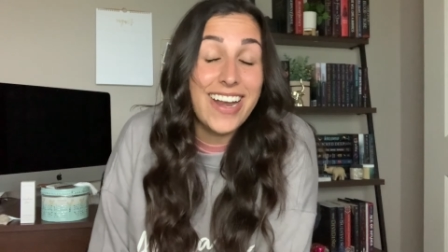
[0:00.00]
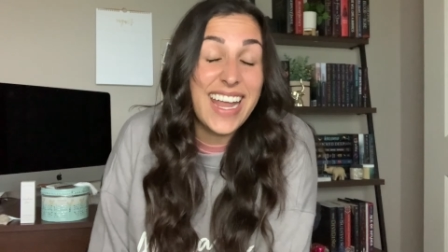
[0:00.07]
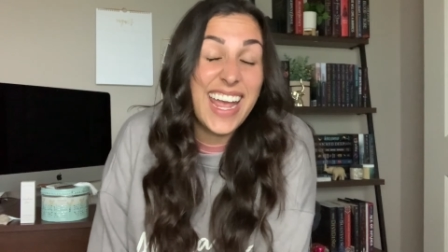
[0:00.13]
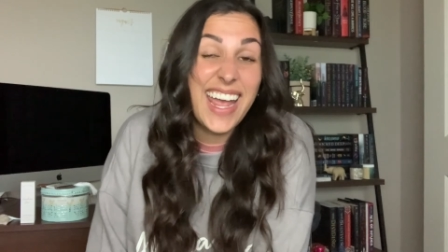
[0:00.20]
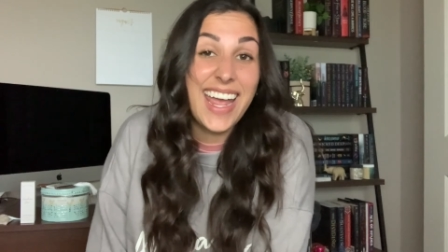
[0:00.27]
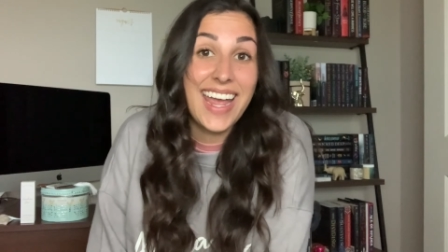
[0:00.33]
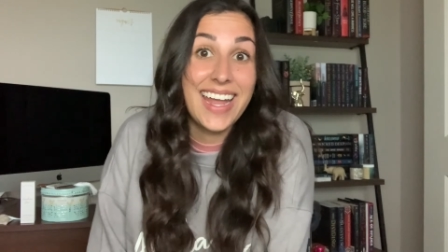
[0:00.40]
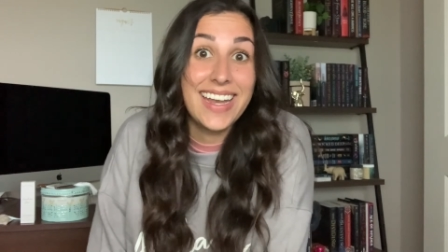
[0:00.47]

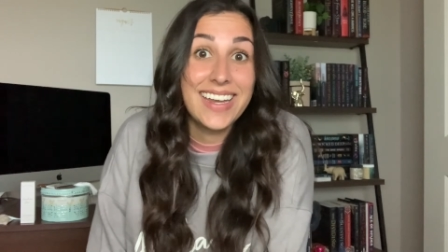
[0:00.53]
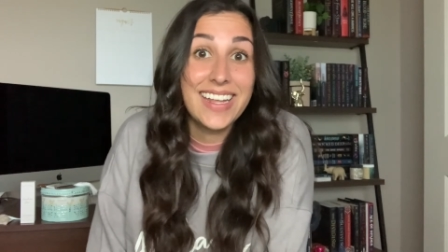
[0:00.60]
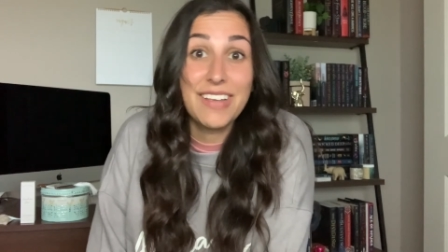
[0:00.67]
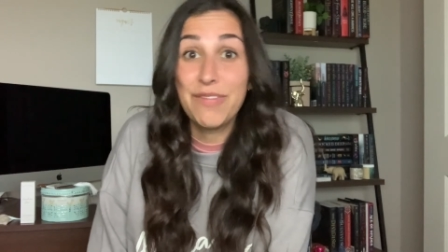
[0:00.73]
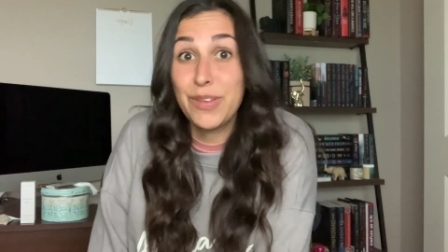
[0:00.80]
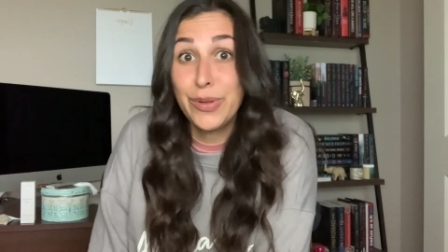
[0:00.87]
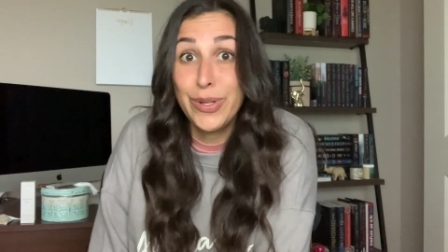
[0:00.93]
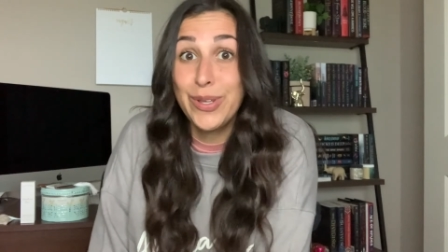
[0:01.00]
And
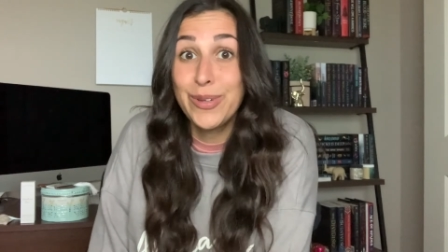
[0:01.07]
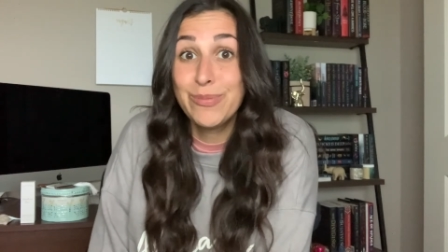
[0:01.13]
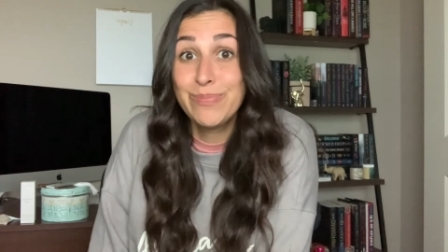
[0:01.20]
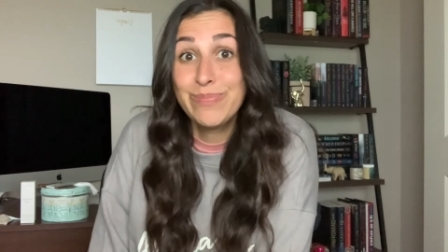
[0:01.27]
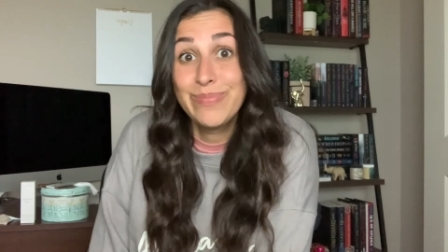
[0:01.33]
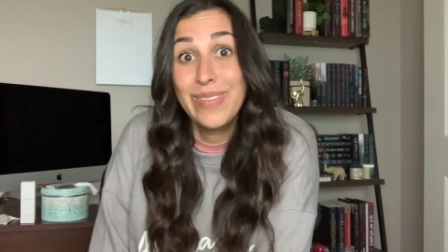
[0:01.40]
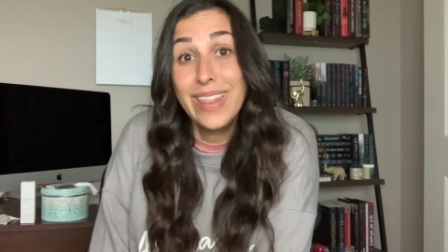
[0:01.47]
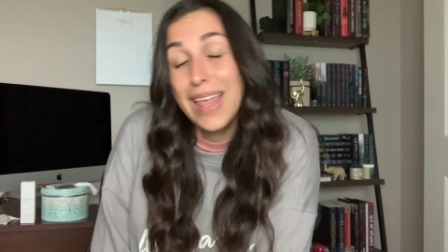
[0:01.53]
if you do,
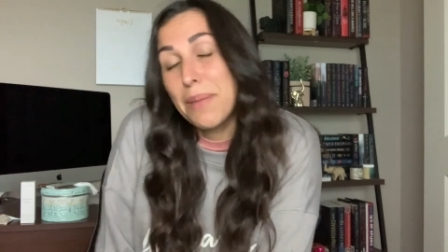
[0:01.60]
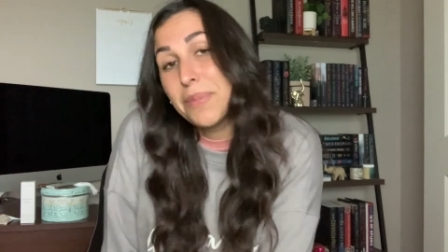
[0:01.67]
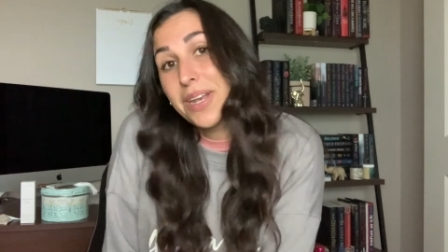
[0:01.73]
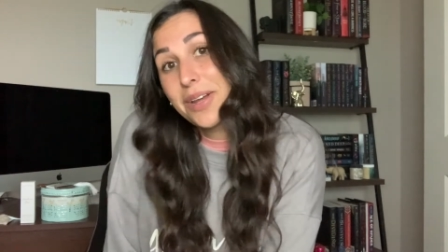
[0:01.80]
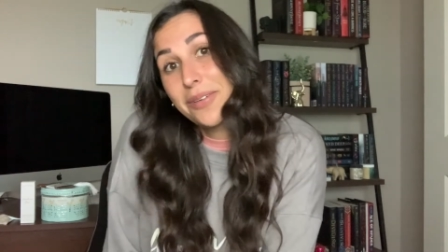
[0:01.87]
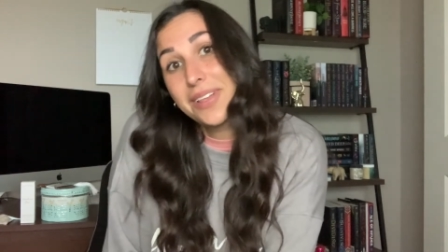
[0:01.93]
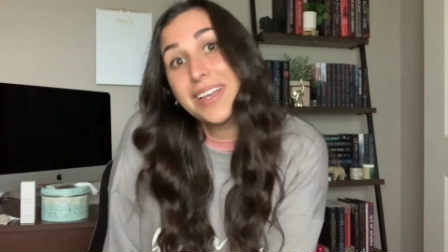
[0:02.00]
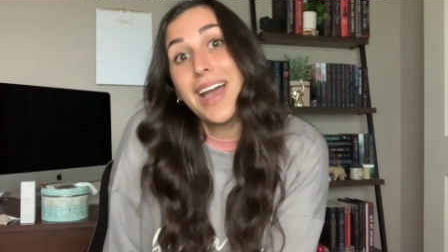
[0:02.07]
let me
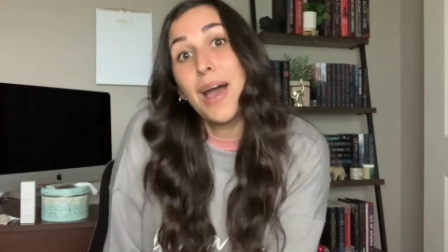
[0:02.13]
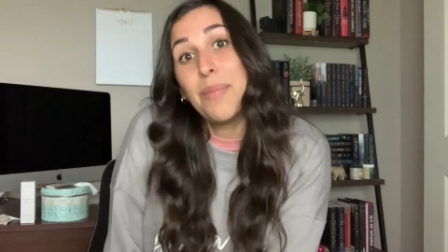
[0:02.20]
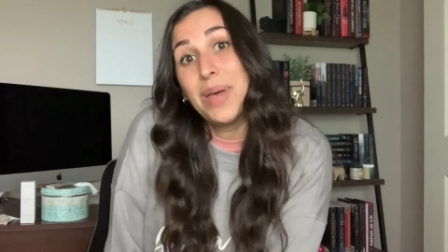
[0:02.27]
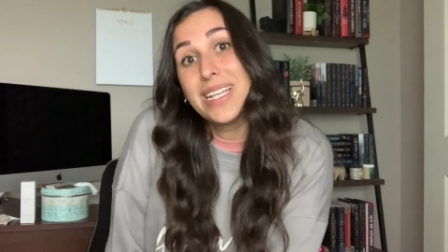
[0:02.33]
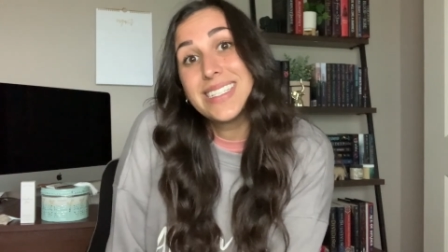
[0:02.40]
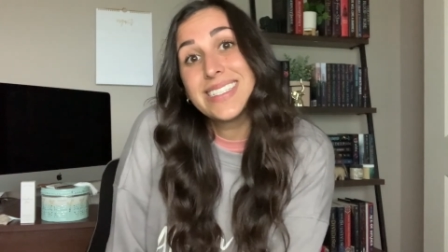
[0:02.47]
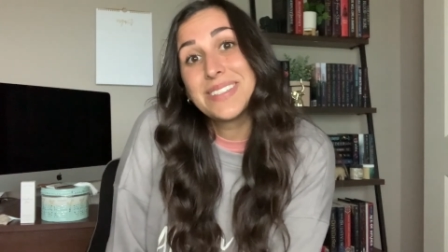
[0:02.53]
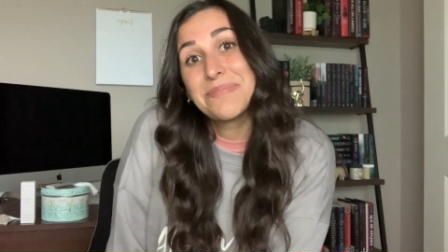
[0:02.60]
know in the
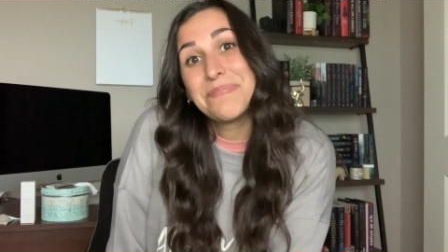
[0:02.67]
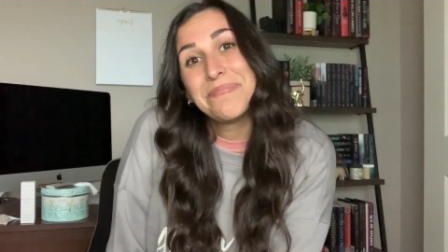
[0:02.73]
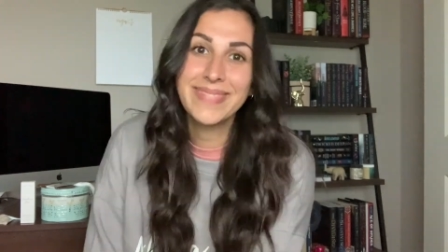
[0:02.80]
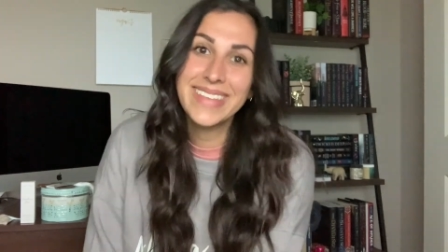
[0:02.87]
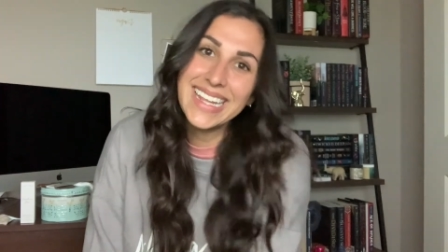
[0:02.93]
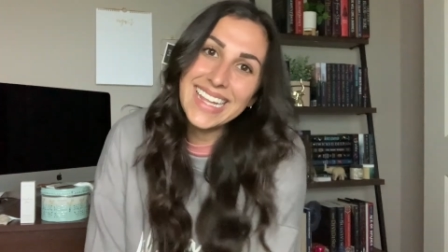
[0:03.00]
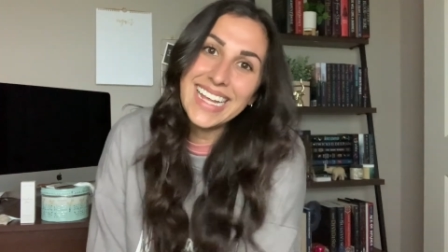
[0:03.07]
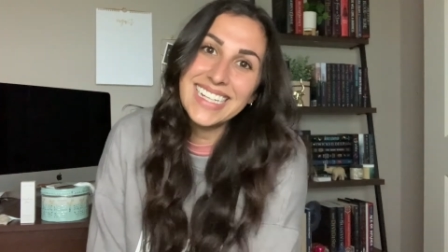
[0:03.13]
comments.
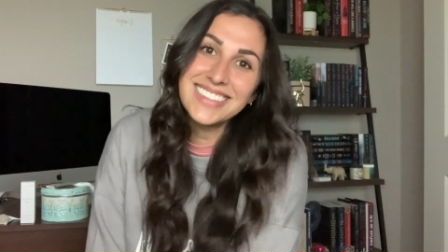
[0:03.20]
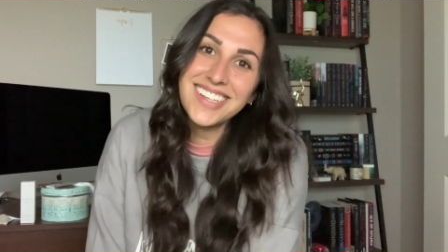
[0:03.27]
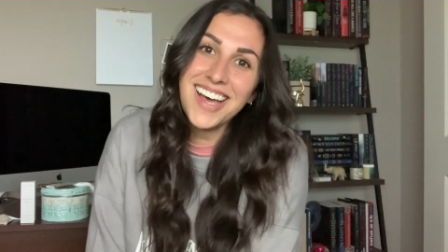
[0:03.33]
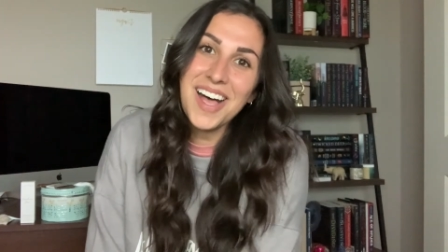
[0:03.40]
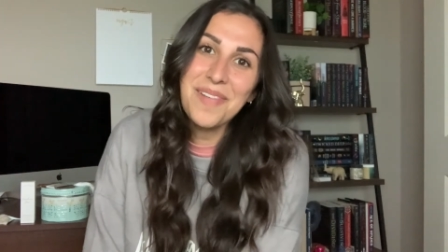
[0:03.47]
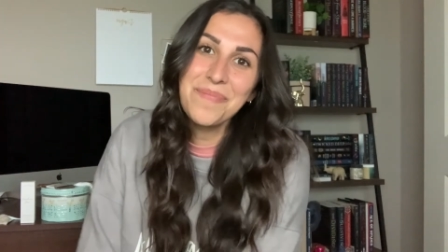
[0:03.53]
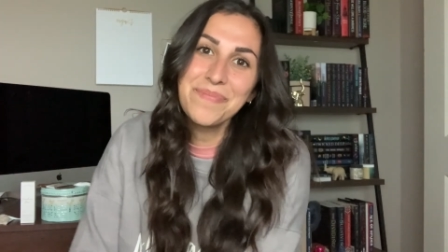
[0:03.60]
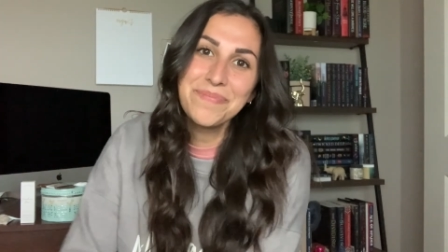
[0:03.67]
That's
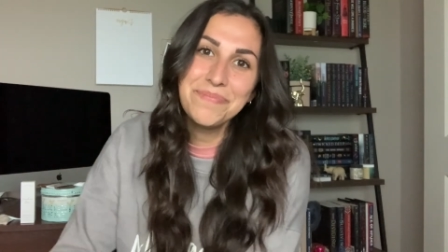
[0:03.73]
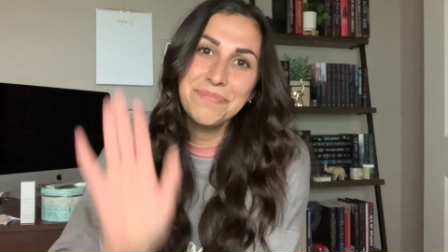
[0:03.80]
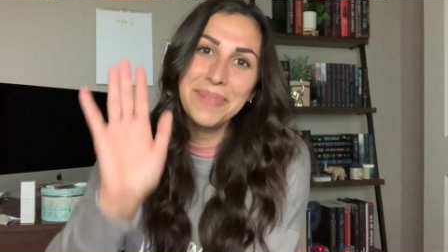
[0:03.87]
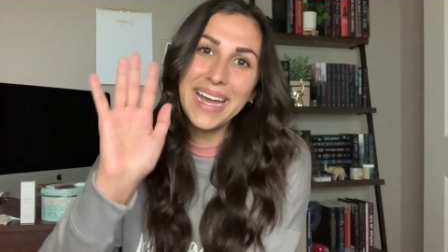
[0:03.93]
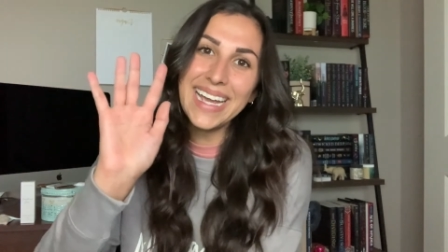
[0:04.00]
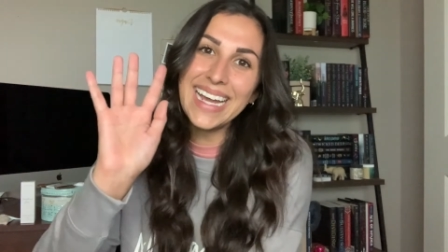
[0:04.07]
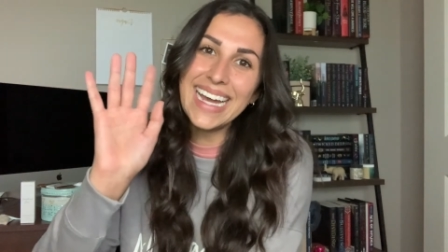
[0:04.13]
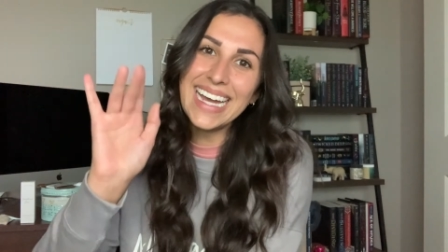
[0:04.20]
all.
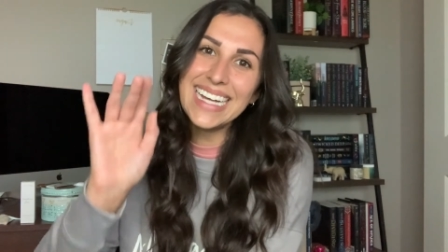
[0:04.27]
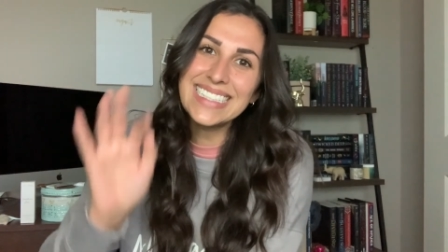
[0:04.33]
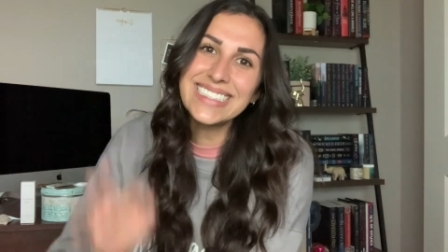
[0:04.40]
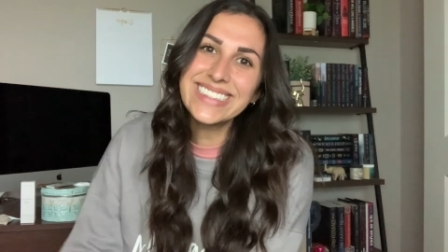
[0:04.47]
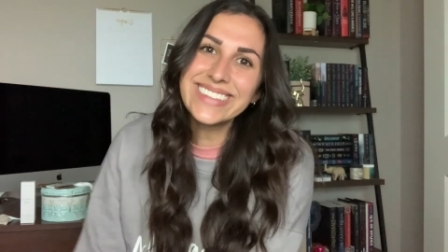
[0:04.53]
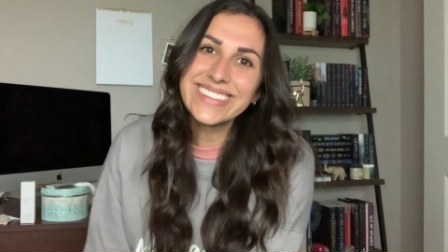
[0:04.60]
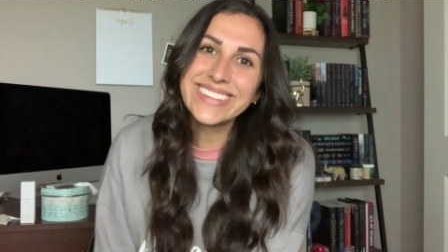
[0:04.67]
Bye guys!